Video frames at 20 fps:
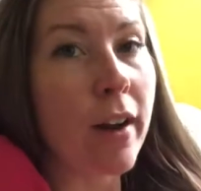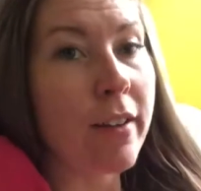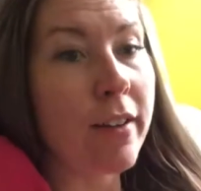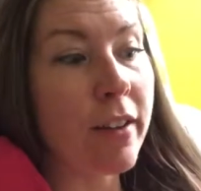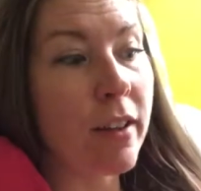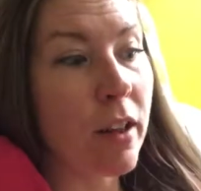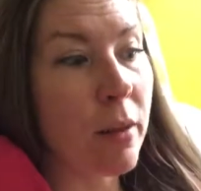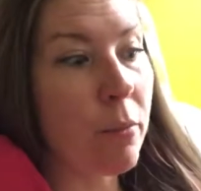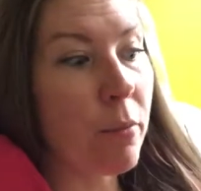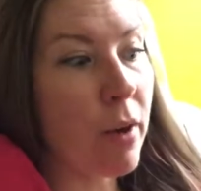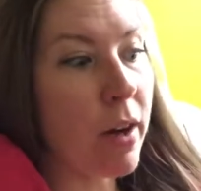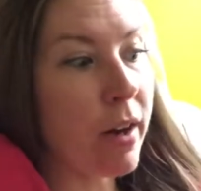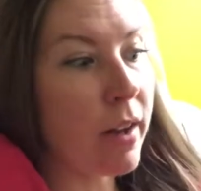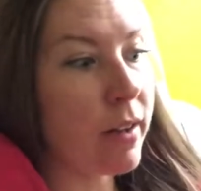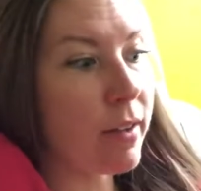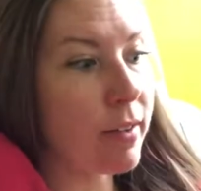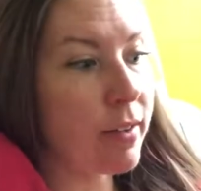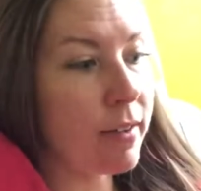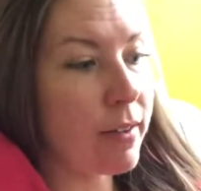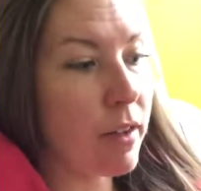until I'm ready
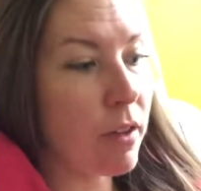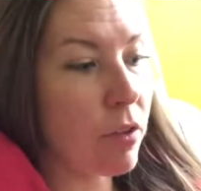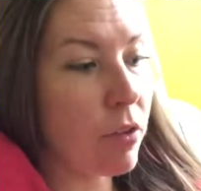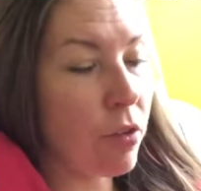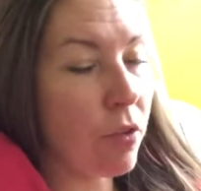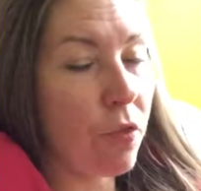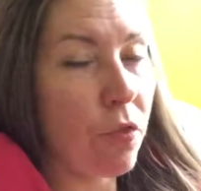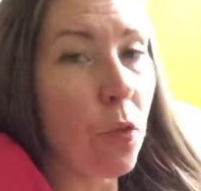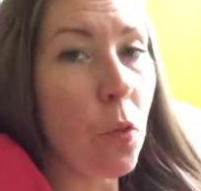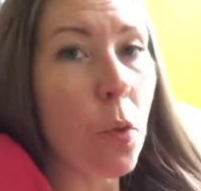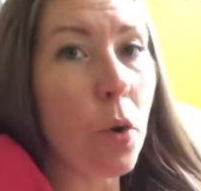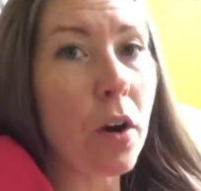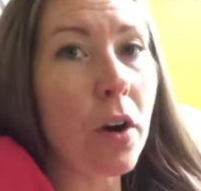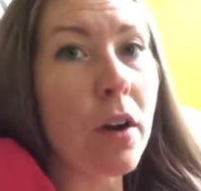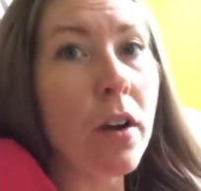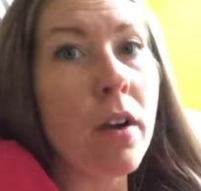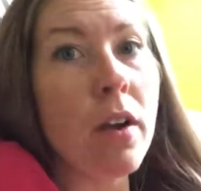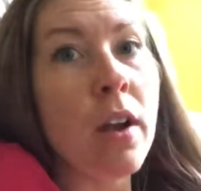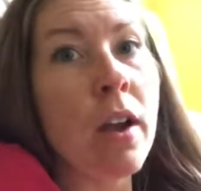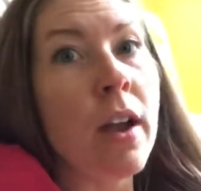to see Clue
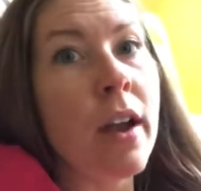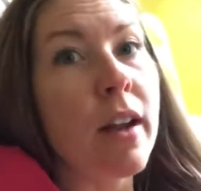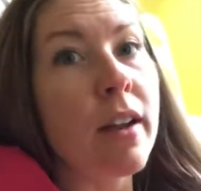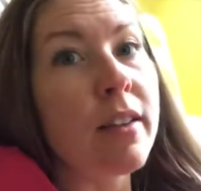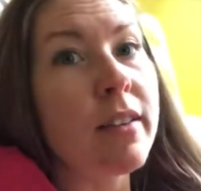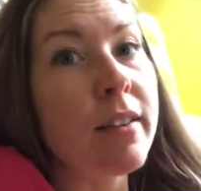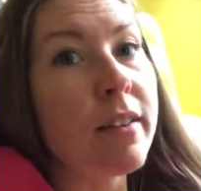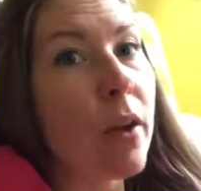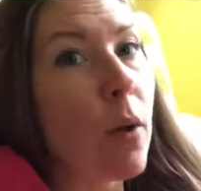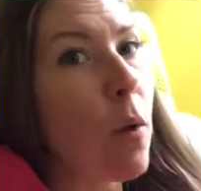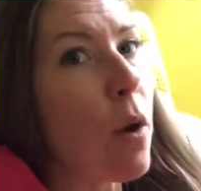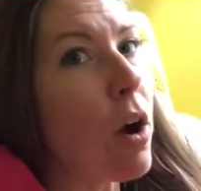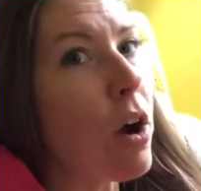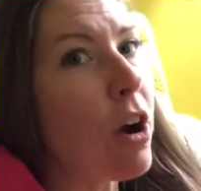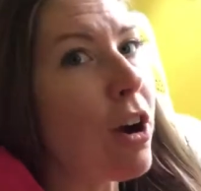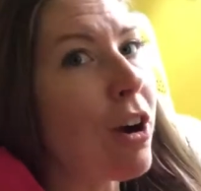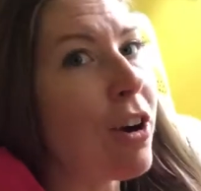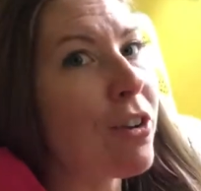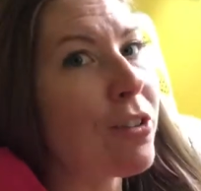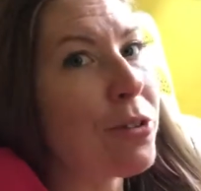4. It is so
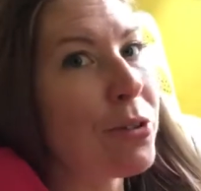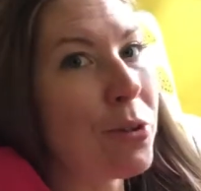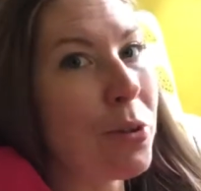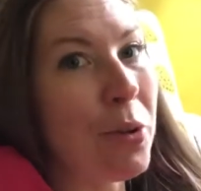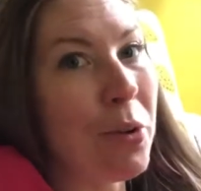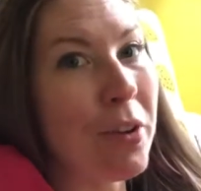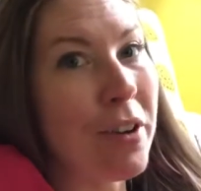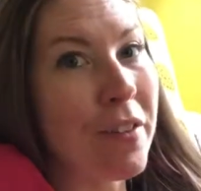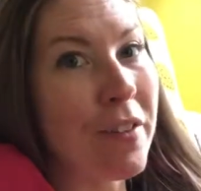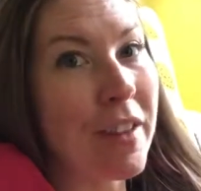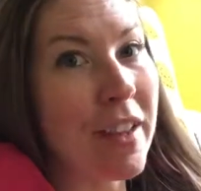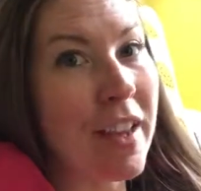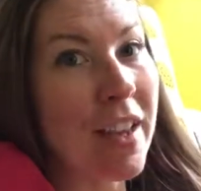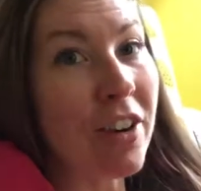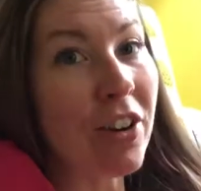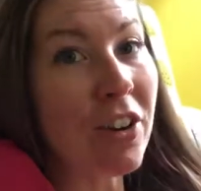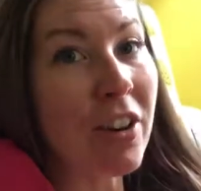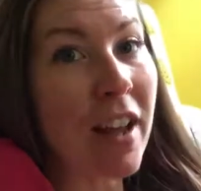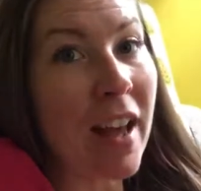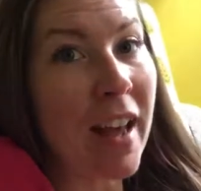hard scrolling on the
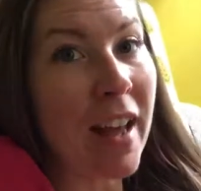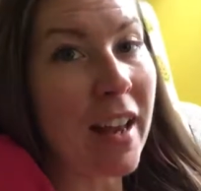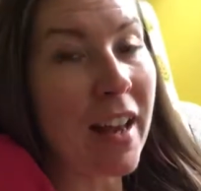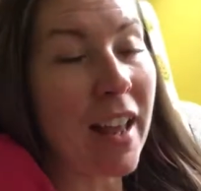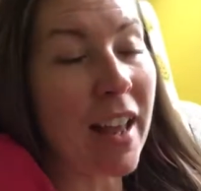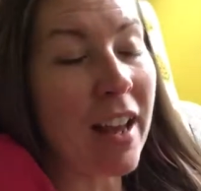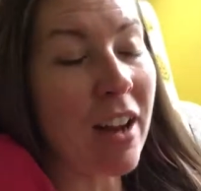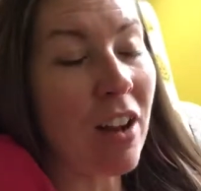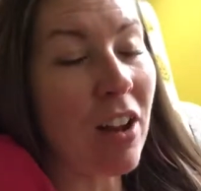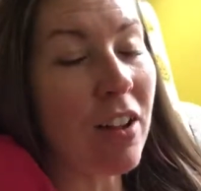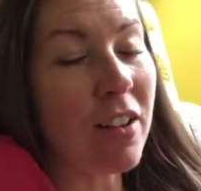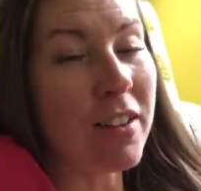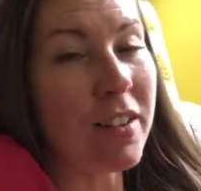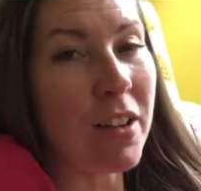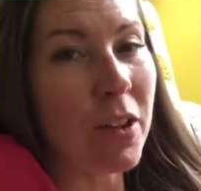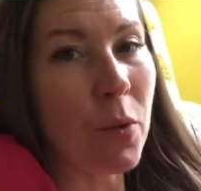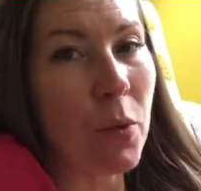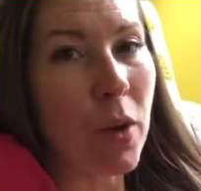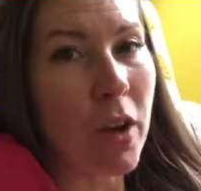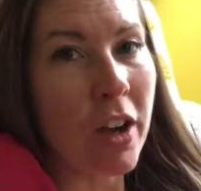internet and
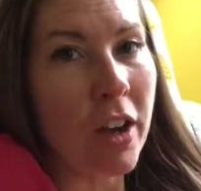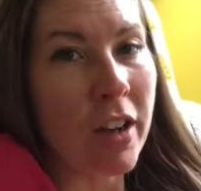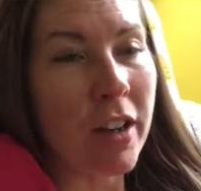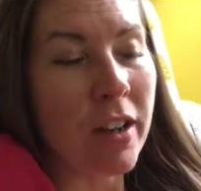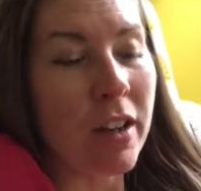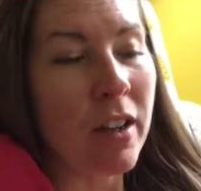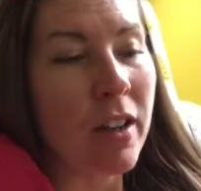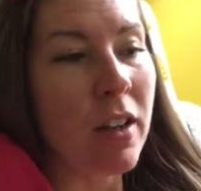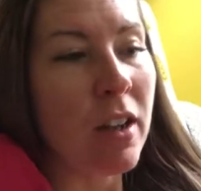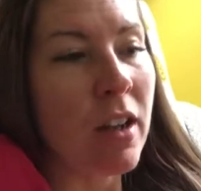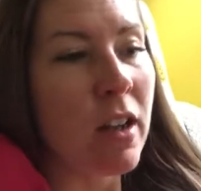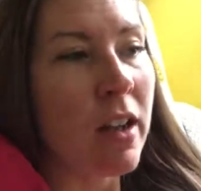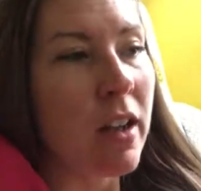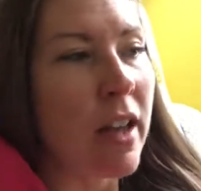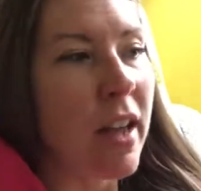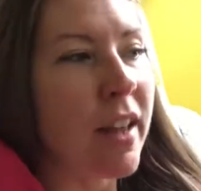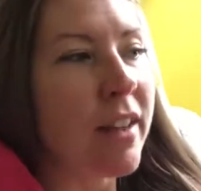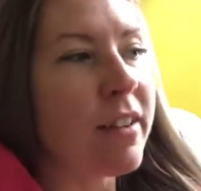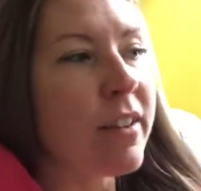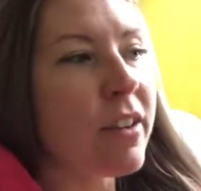also on
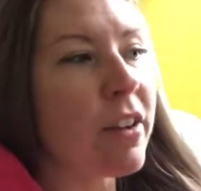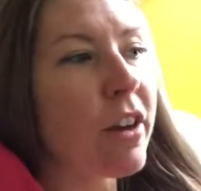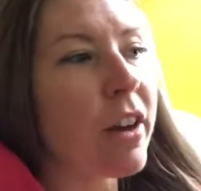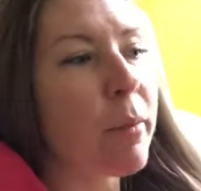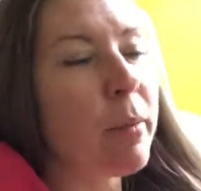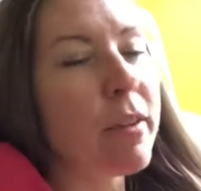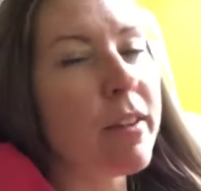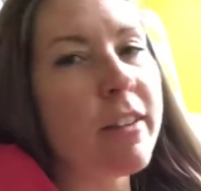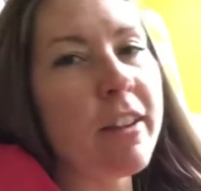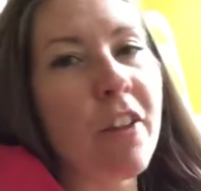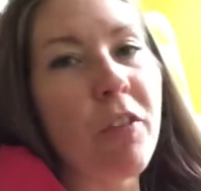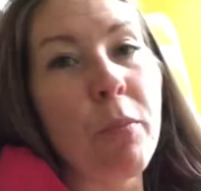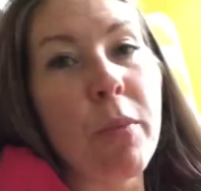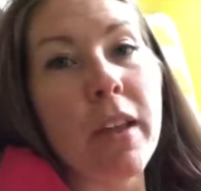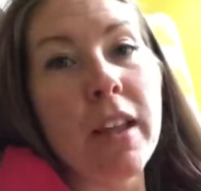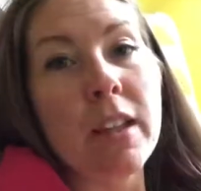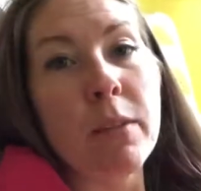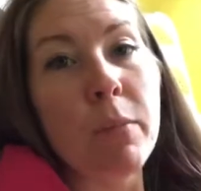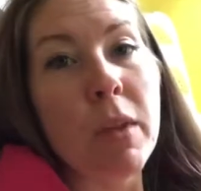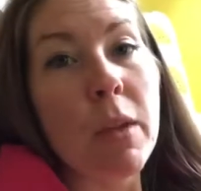Instagram and stuff
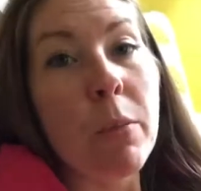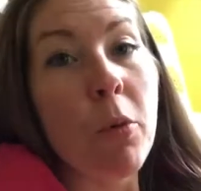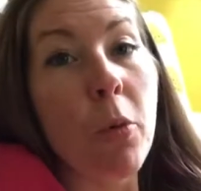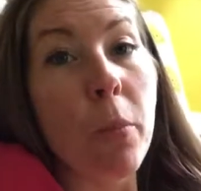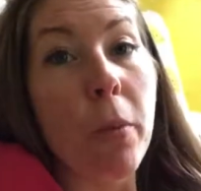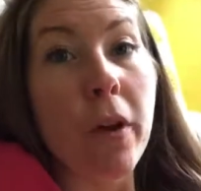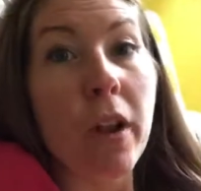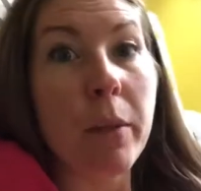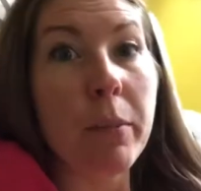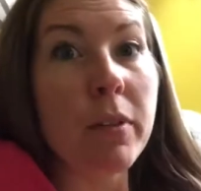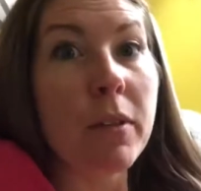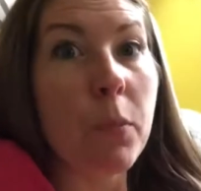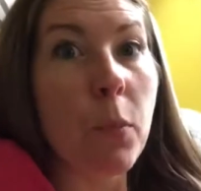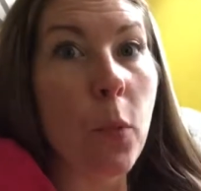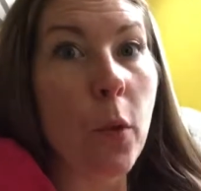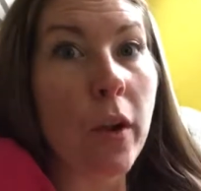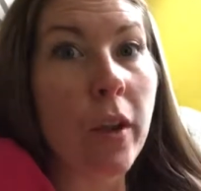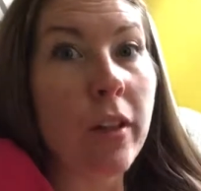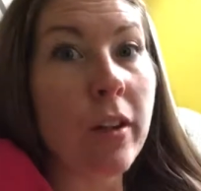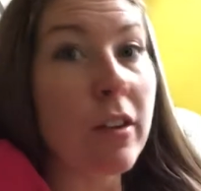because people put up
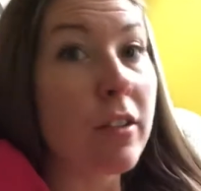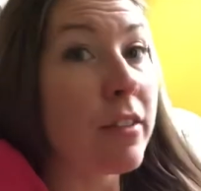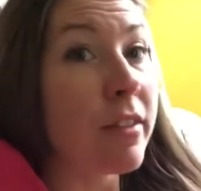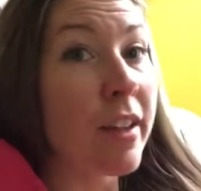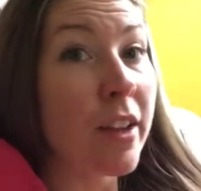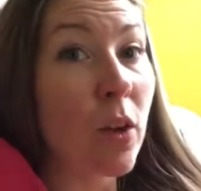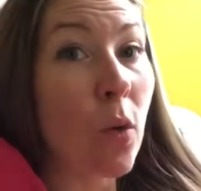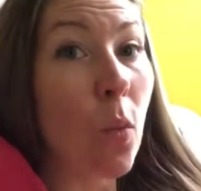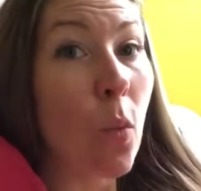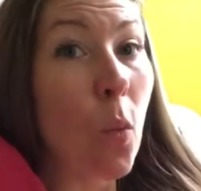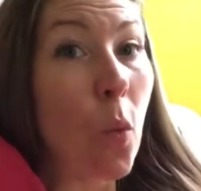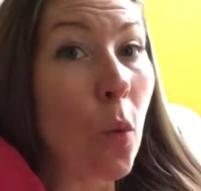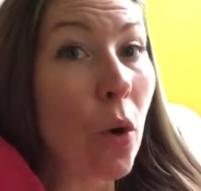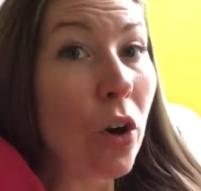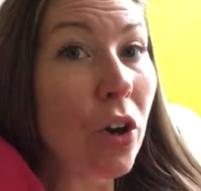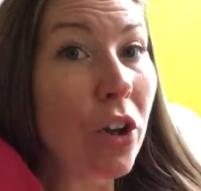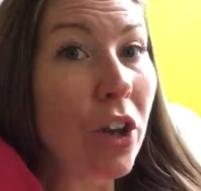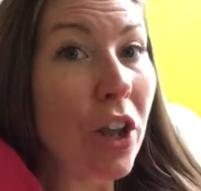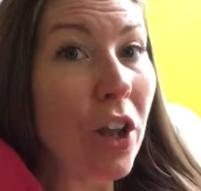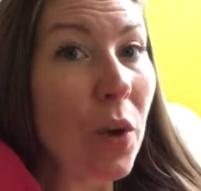spoilers and they don't
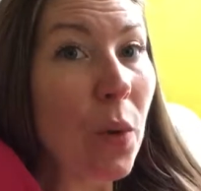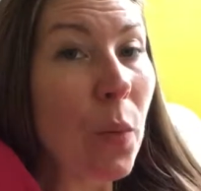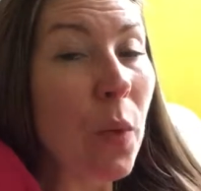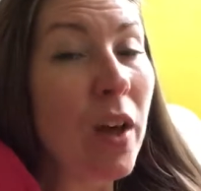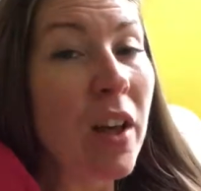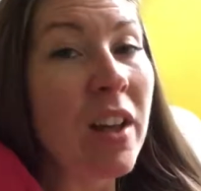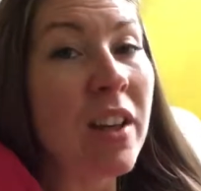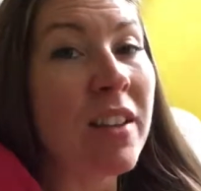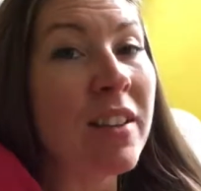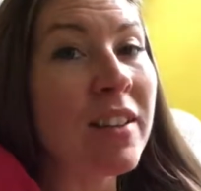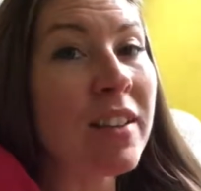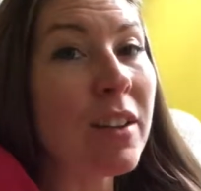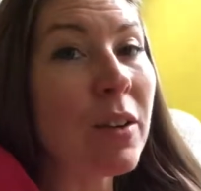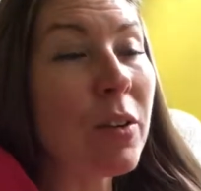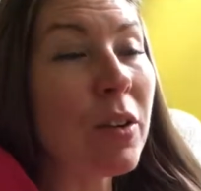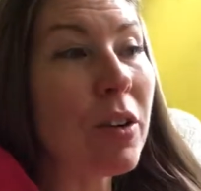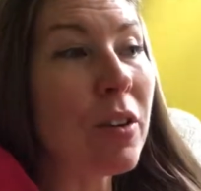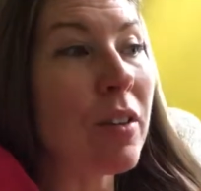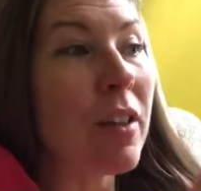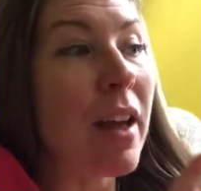warn you. So
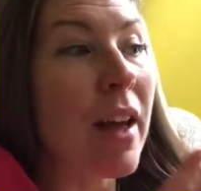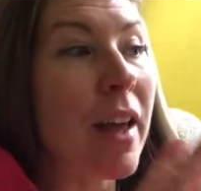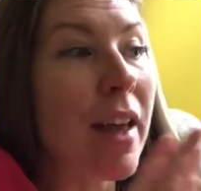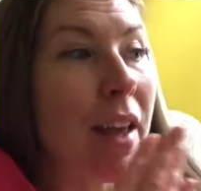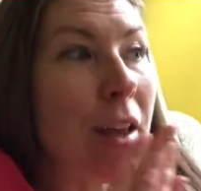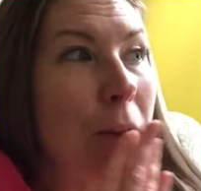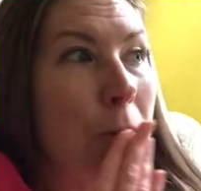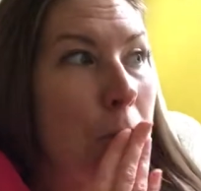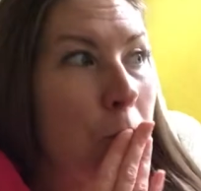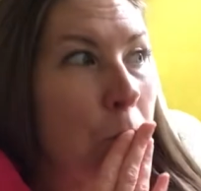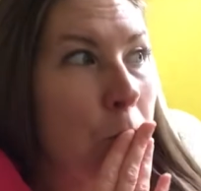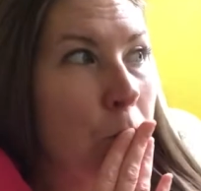you're like,